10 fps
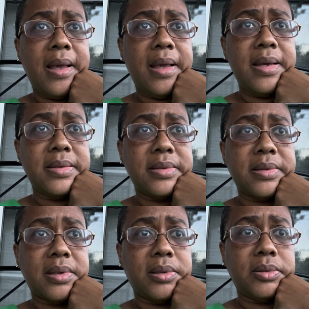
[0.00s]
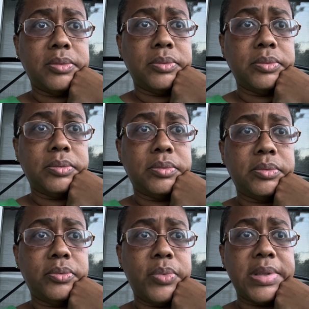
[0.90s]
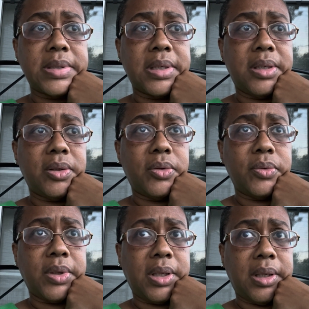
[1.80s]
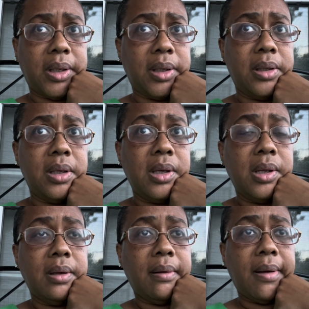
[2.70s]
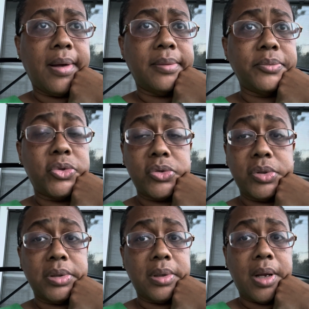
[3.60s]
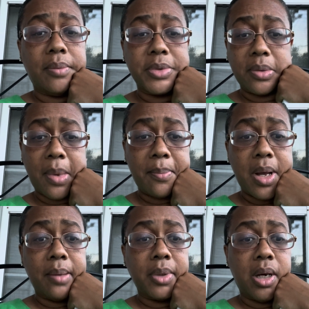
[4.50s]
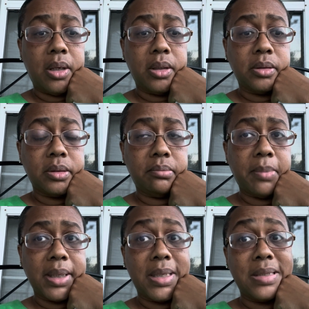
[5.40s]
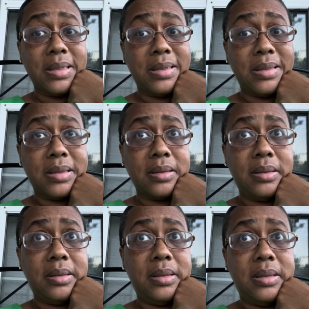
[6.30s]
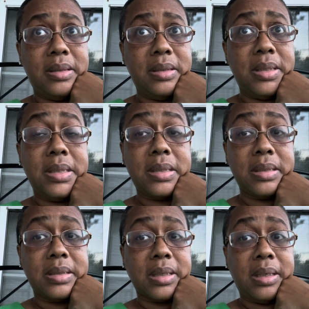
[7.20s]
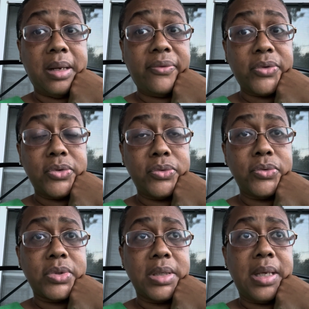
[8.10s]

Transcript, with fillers: And so we said, okay, um, sure. Um, so my mom called my cousins, nieces and nephews,